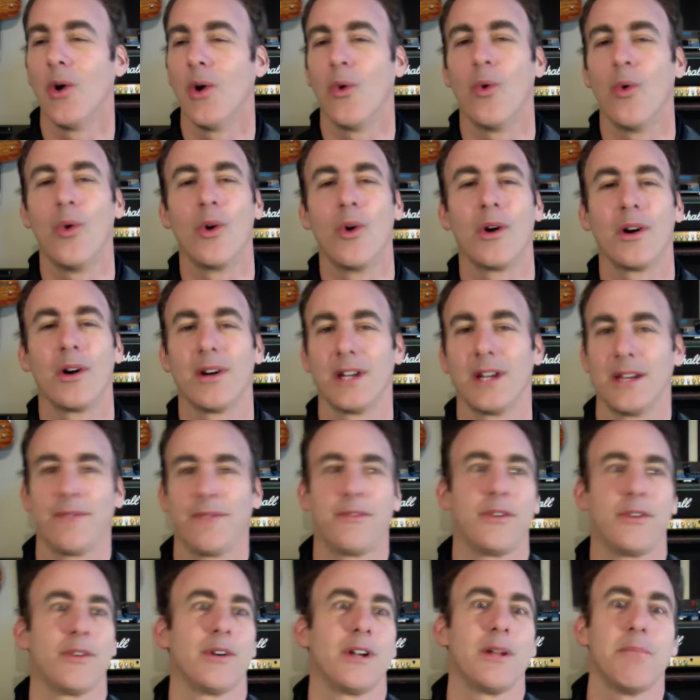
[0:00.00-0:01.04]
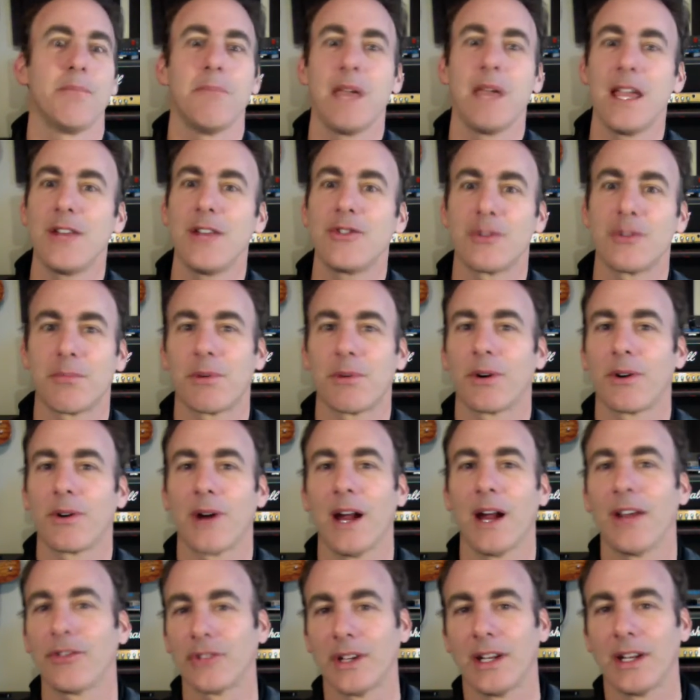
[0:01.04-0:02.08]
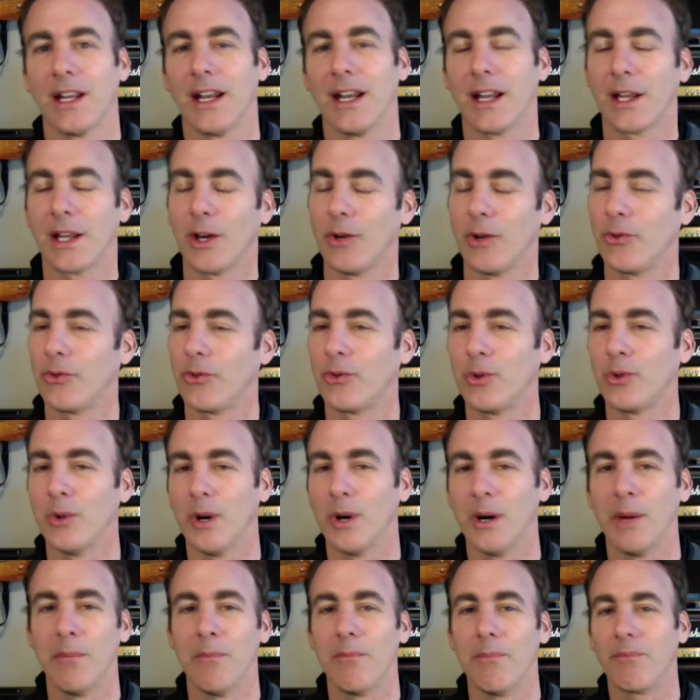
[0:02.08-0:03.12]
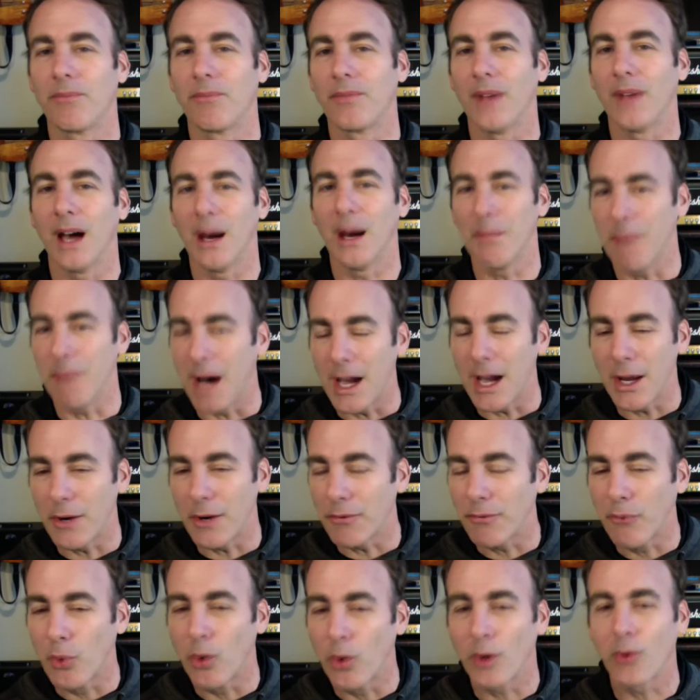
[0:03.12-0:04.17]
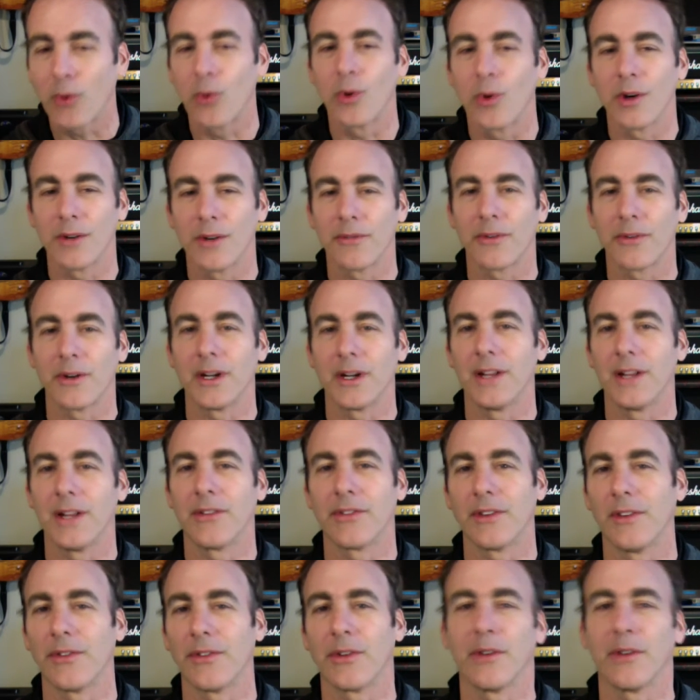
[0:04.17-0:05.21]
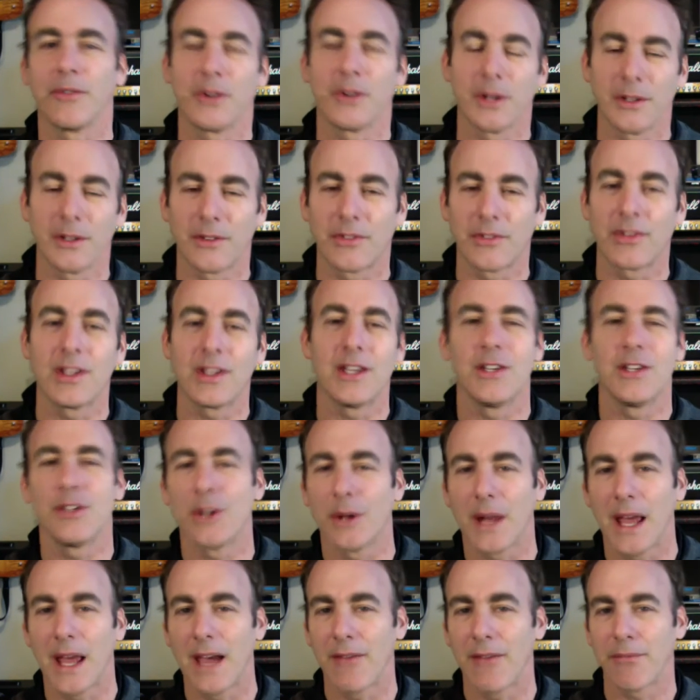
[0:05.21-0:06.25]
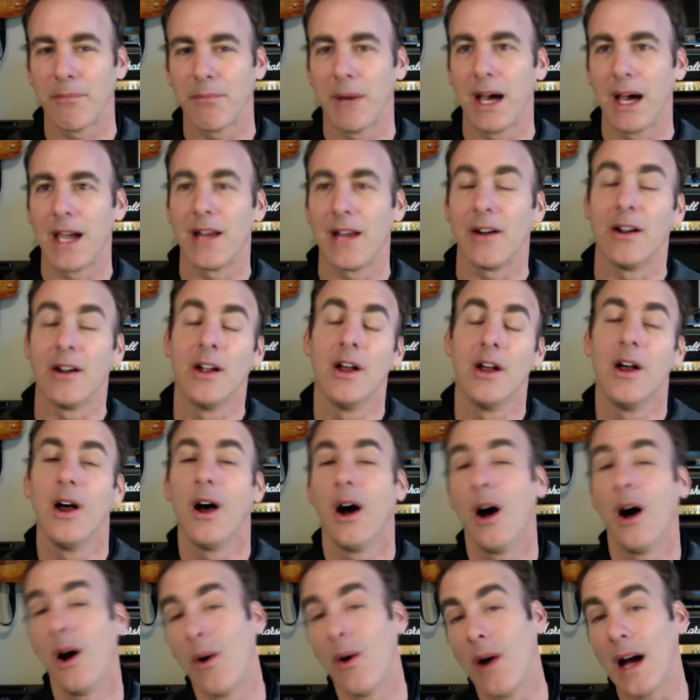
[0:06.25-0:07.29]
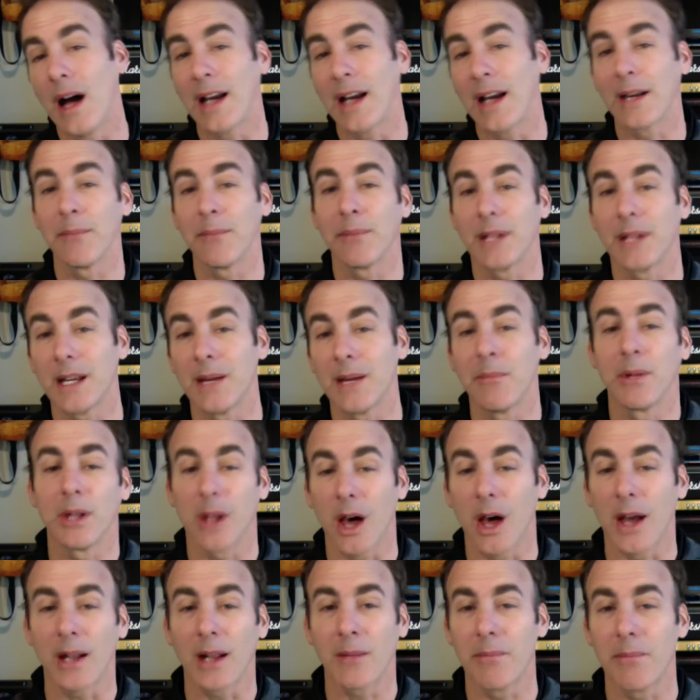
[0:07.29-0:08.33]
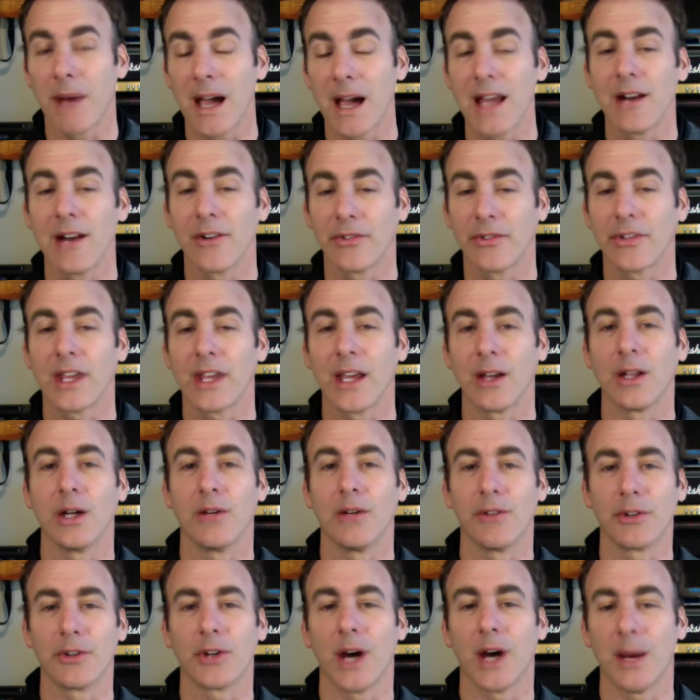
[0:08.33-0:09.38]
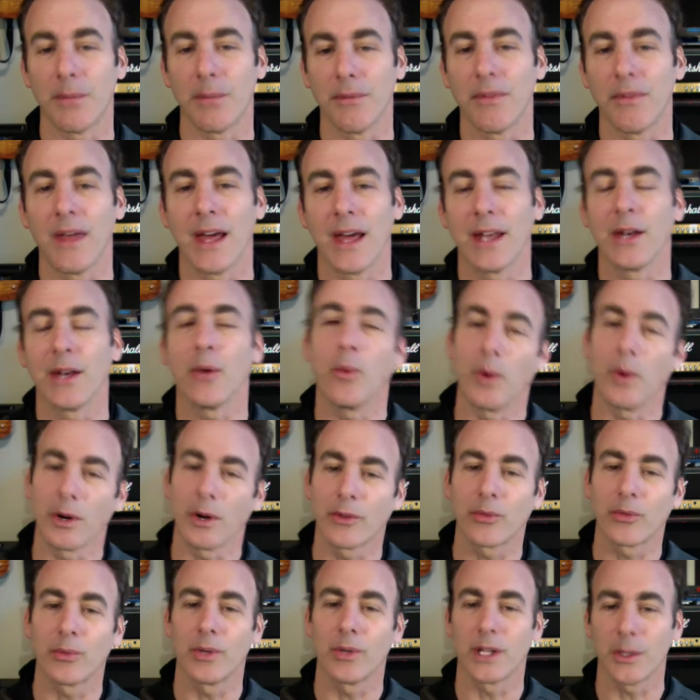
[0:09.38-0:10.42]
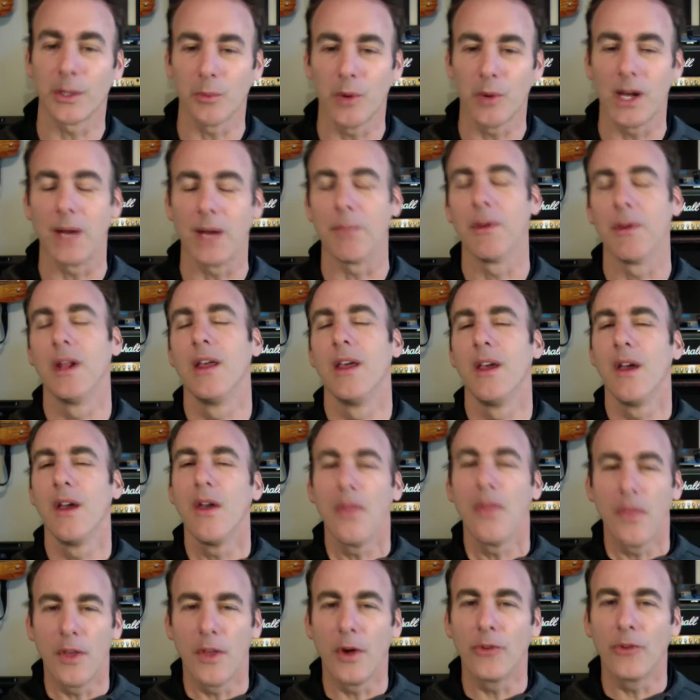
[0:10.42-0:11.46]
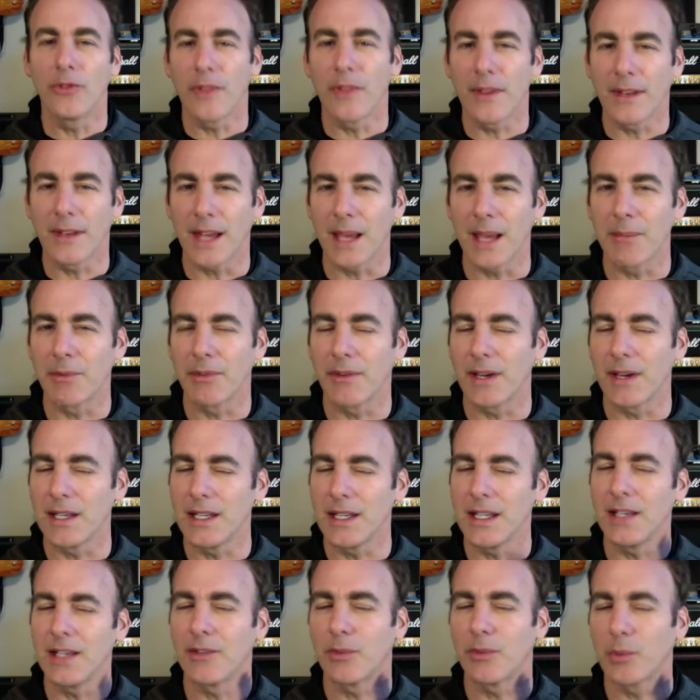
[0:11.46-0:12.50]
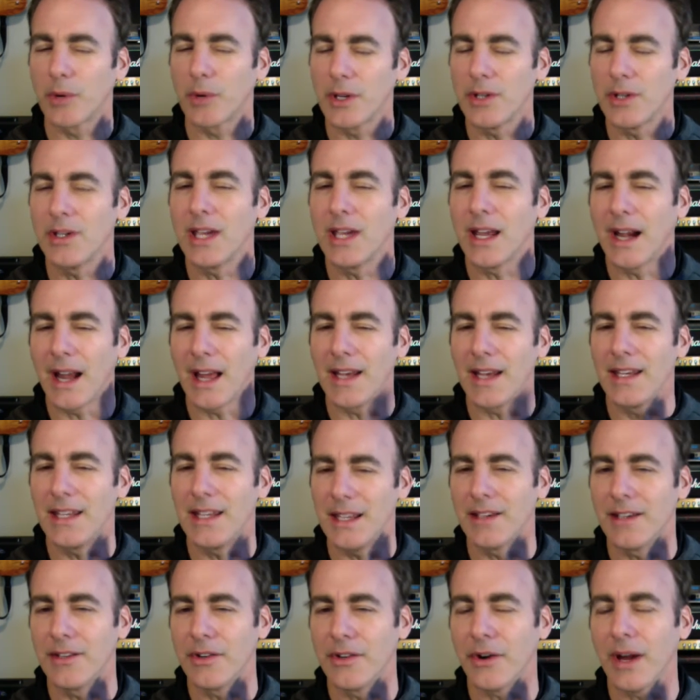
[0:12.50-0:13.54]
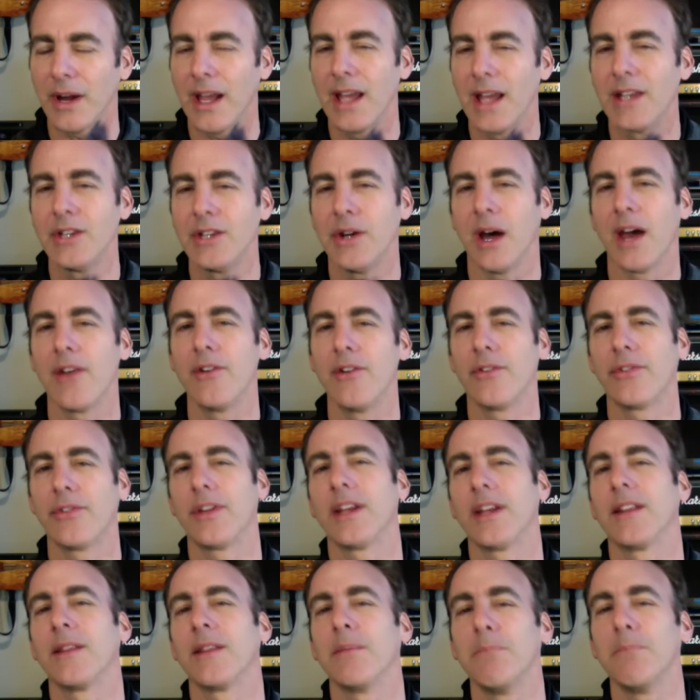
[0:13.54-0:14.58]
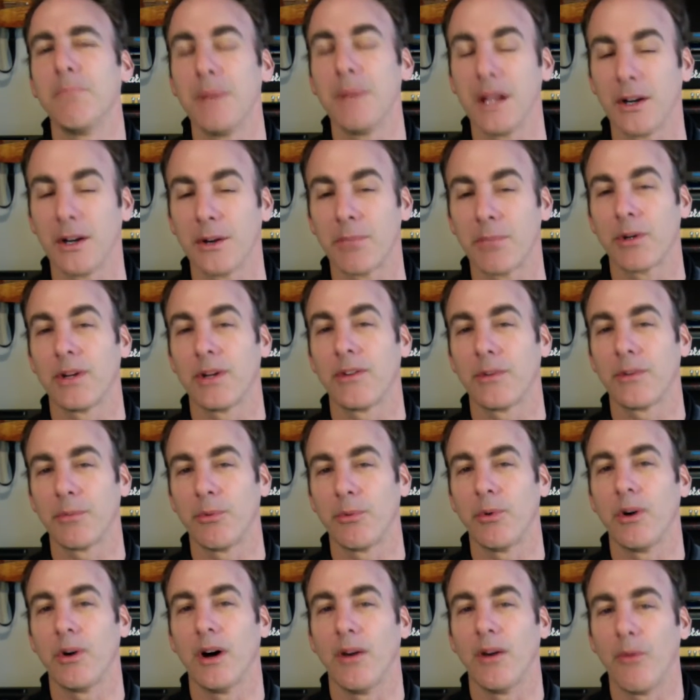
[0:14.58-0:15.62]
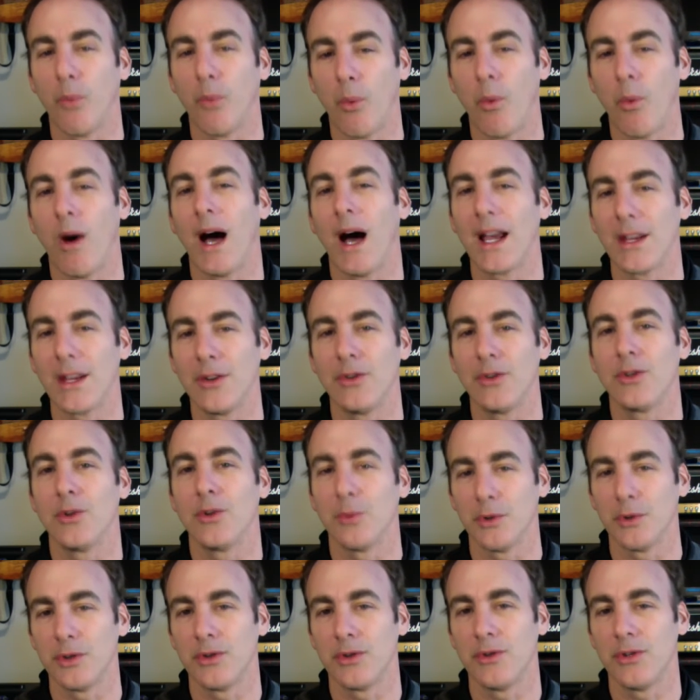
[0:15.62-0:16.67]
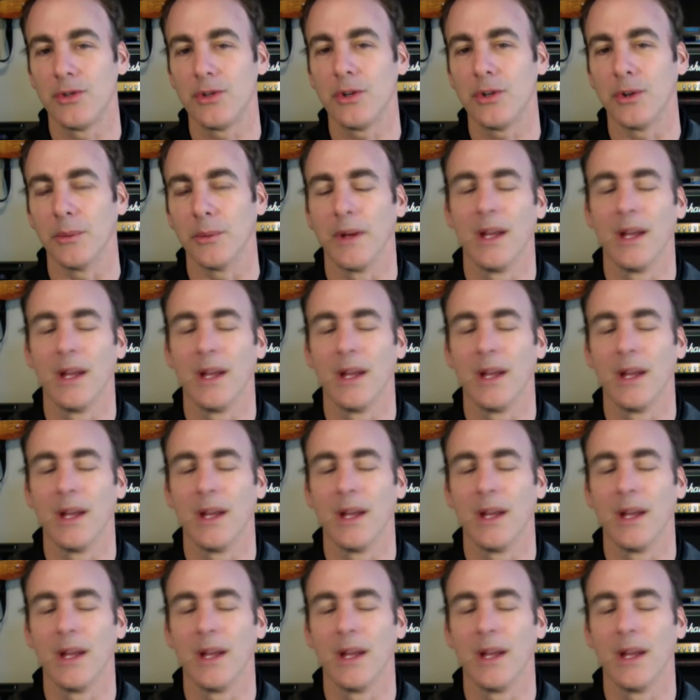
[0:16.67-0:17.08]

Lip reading: Or if you're in a major progression and it goes to a minor 4 chord, for instance. So if you're in C and you go to F minor, oh, I can play a melodic minor scale over top of that and it works really well. Those are the types of ideas where you get an idea in your head and you understand the bigger principle of why you do what you do.